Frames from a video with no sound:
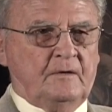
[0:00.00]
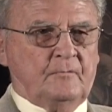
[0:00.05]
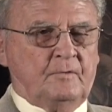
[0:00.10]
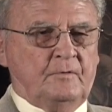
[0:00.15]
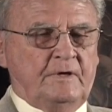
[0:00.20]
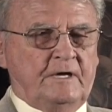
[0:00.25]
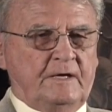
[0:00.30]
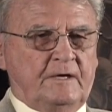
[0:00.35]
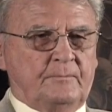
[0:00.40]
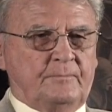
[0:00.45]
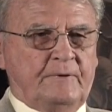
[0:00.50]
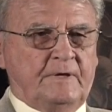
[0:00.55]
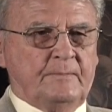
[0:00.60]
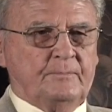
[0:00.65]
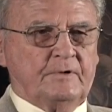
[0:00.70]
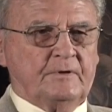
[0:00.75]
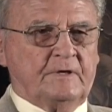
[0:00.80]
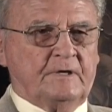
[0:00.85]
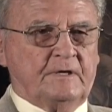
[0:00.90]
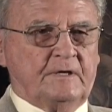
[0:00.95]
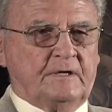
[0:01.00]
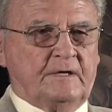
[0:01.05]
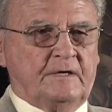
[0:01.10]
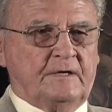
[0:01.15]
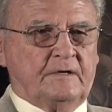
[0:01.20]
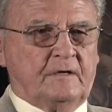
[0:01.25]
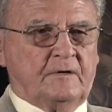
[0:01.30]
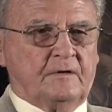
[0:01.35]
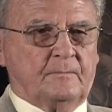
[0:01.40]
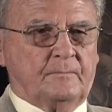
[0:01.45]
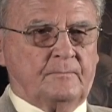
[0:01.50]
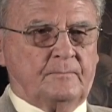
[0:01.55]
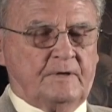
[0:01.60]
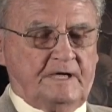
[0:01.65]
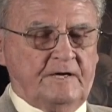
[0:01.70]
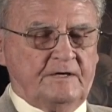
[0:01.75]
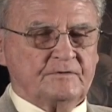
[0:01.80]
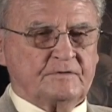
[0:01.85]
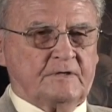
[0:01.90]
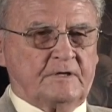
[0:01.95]
We had people in, in our
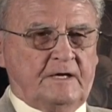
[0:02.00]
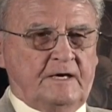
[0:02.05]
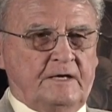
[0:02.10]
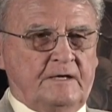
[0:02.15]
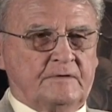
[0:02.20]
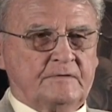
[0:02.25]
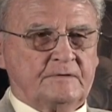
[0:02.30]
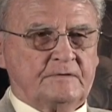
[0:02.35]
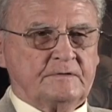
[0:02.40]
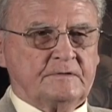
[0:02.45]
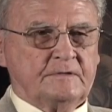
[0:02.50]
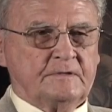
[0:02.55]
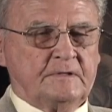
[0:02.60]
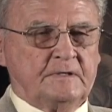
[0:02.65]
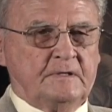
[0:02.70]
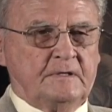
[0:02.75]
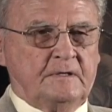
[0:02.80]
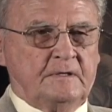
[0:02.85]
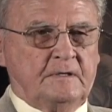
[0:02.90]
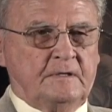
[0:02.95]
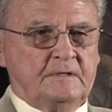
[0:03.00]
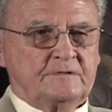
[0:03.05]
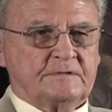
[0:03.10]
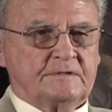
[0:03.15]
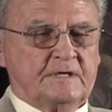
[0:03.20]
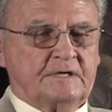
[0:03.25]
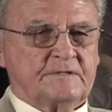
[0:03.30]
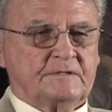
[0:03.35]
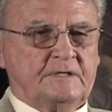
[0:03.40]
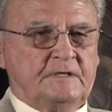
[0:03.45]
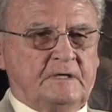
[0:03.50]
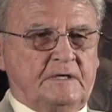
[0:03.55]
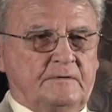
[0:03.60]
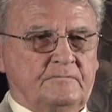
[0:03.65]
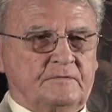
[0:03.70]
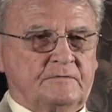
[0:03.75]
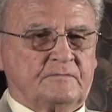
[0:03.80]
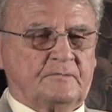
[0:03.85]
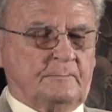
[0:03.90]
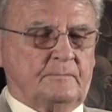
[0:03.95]
pledge class, 16
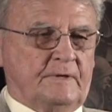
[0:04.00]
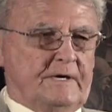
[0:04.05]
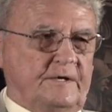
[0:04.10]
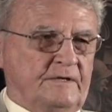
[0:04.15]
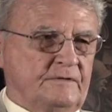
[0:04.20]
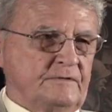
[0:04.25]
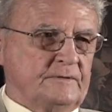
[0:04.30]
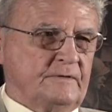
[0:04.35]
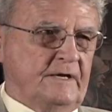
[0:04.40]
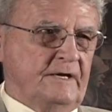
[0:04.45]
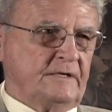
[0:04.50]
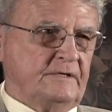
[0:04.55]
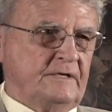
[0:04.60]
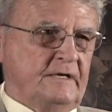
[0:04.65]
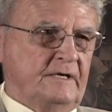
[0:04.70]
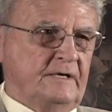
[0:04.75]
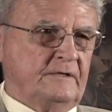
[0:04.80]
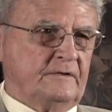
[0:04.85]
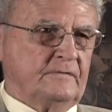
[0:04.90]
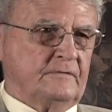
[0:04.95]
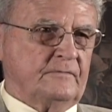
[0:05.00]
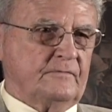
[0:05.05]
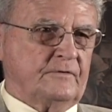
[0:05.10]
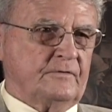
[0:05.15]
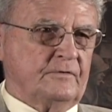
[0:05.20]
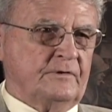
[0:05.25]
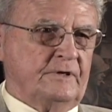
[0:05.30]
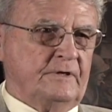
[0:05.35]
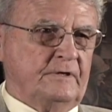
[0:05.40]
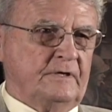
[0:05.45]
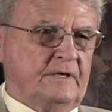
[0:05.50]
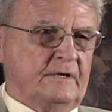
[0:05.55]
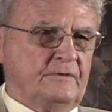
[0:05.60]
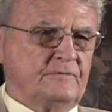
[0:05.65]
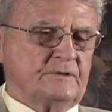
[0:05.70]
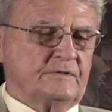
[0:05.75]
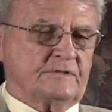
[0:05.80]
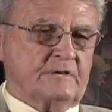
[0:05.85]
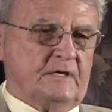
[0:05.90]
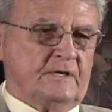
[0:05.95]
of us from age 18 to 30, I
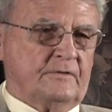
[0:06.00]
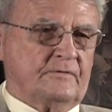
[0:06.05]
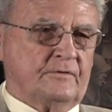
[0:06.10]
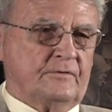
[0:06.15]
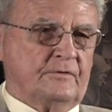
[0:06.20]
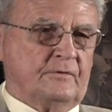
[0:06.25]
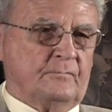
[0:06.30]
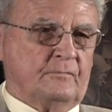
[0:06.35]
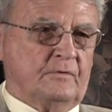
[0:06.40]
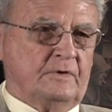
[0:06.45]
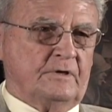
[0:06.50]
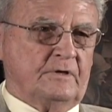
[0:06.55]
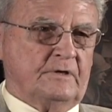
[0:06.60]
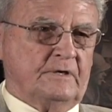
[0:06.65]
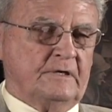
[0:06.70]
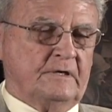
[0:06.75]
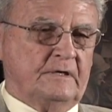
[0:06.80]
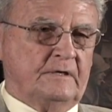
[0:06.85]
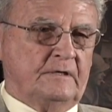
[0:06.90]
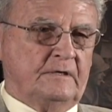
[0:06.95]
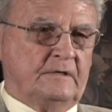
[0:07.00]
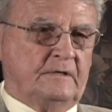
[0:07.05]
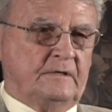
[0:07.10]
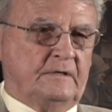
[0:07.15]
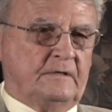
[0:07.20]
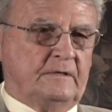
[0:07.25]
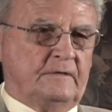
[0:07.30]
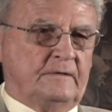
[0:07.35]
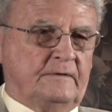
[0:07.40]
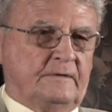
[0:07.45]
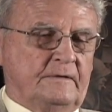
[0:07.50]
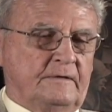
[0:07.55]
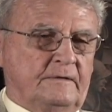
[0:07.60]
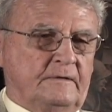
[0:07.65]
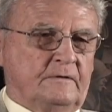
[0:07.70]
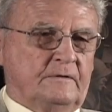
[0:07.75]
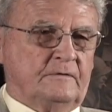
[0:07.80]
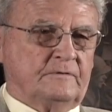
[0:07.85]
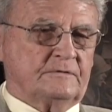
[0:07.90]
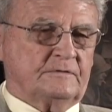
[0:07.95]
used to say 31, and
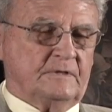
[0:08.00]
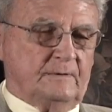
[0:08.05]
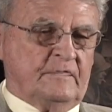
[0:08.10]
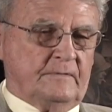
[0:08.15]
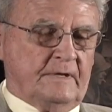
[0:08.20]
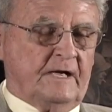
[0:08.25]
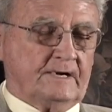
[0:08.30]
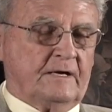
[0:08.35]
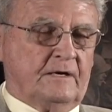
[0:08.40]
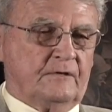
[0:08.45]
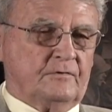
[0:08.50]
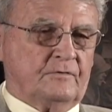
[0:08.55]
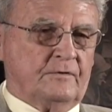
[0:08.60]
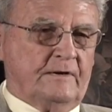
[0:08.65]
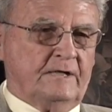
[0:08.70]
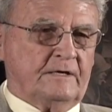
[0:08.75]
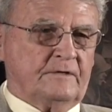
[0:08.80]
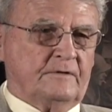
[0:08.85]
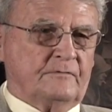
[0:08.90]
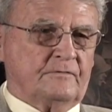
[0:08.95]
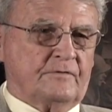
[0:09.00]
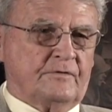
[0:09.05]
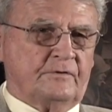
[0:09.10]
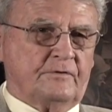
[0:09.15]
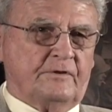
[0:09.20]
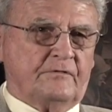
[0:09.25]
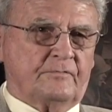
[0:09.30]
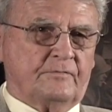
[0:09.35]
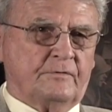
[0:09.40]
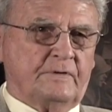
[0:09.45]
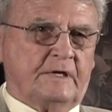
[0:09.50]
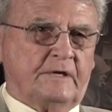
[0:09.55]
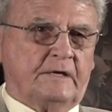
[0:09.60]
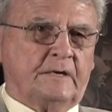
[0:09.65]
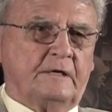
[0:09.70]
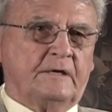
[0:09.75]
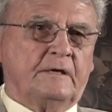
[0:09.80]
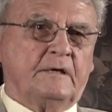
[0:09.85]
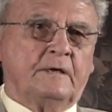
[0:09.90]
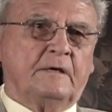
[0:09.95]
no, something I got corrected, it's 33.
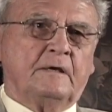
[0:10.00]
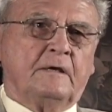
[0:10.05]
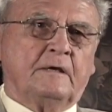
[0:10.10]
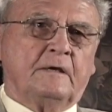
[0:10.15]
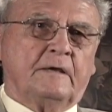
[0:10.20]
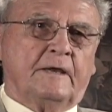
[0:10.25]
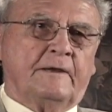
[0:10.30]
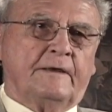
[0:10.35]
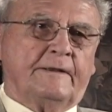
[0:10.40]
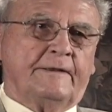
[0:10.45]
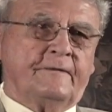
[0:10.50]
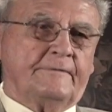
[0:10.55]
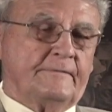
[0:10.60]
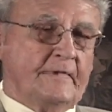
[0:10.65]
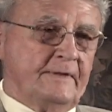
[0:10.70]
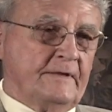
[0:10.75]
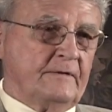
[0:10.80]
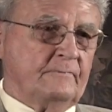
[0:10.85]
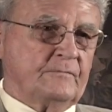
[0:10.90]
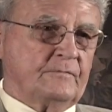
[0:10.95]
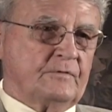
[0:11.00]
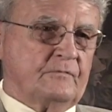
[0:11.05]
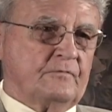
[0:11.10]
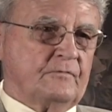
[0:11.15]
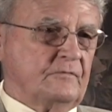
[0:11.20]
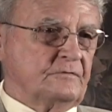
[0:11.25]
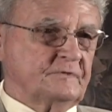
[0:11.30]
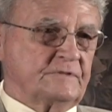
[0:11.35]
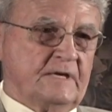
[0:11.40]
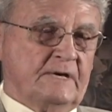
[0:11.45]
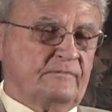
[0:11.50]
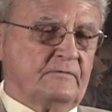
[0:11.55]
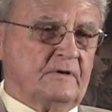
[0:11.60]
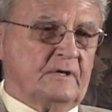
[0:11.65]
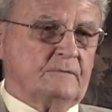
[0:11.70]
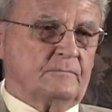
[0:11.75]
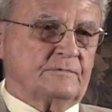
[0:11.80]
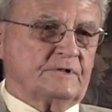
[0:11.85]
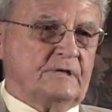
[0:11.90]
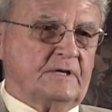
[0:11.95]
Oh. And they, several
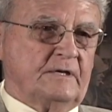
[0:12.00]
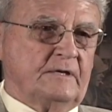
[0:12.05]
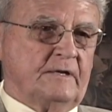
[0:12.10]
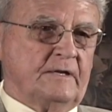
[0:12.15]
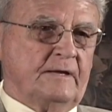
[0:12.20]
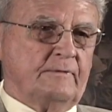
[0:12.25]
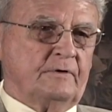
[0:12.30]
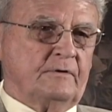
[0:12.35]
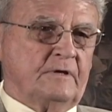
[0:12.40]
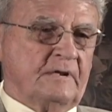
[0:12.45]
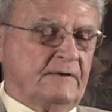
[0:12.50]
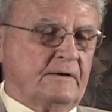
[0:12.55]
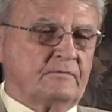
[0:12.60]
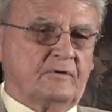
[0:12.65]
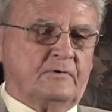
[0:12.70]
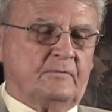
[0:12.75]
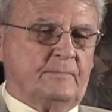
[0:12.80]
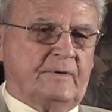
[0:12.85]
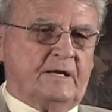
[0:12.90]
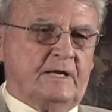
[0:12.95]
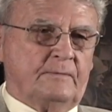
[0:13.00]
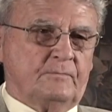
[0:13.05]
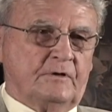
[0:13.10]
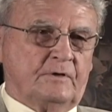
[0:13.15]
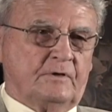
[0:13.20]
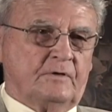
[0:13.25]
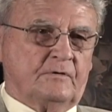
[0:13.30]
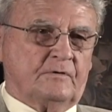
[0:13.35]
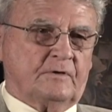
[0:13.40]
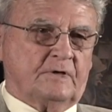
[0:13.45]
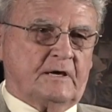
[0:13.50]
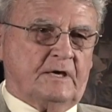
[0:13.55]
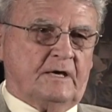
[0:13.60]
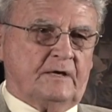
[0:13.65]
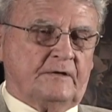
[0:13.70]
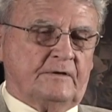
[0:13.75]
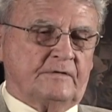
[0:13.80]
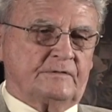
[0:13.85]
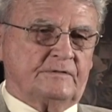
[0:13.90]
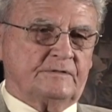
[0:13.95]
of them said they would never have been able to go to
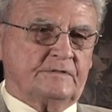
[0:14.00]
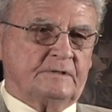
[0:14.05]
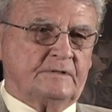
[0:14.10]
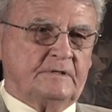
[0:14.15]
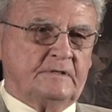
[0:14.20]
college